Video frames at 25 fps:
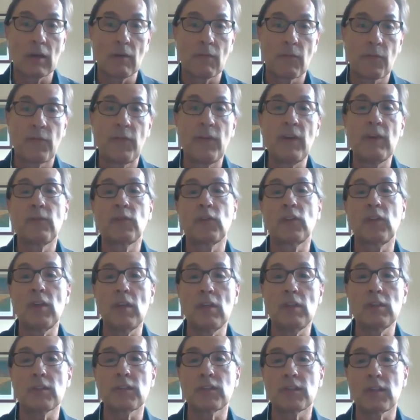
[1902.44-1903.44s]
Take a
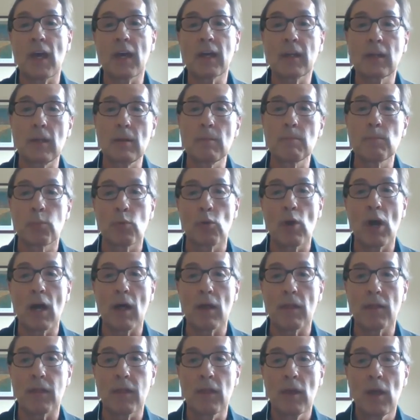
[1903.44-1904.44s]

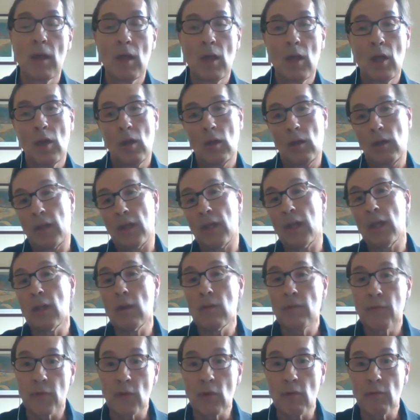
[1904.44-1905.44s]
15-second breath,
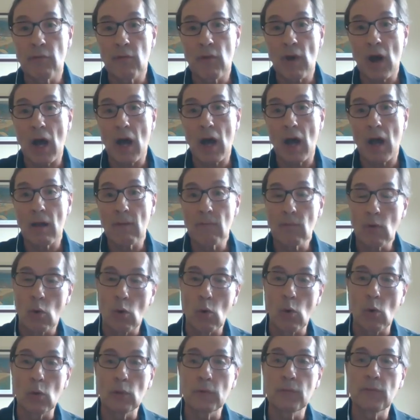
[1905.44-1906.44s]
in for
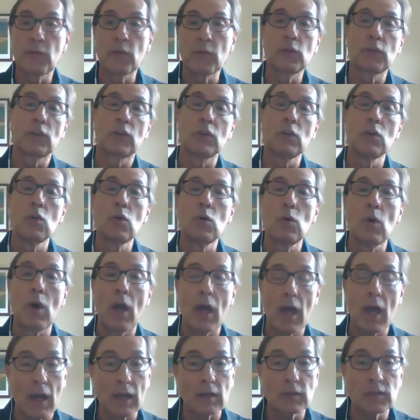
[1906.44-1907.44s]
5, hold for
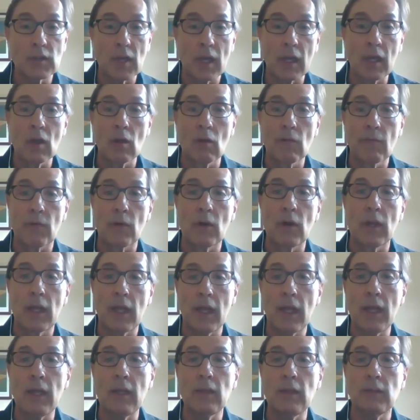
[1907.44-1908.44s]
2, exhale
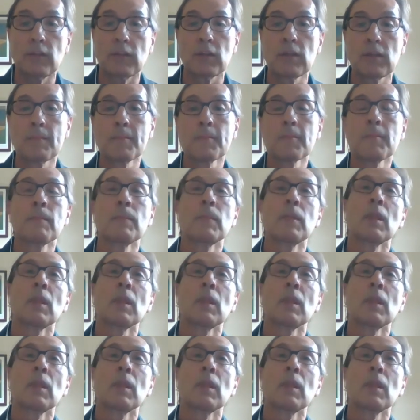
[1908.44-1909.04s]
for 8.